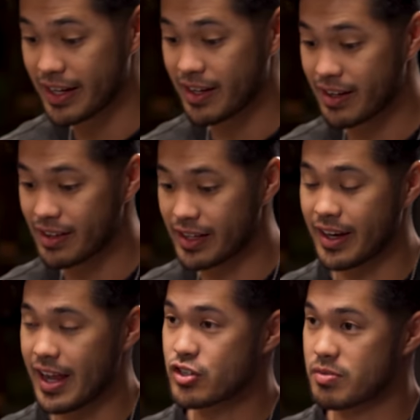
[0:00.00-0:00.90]
like like
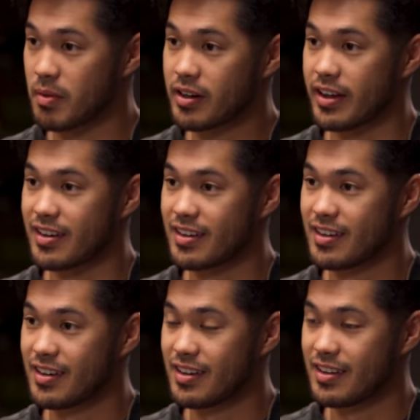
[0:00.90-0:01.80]
an Asian market.
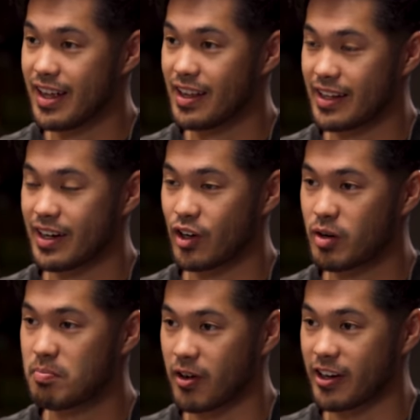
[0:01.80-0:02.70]
Yeah. Yeah, like an herb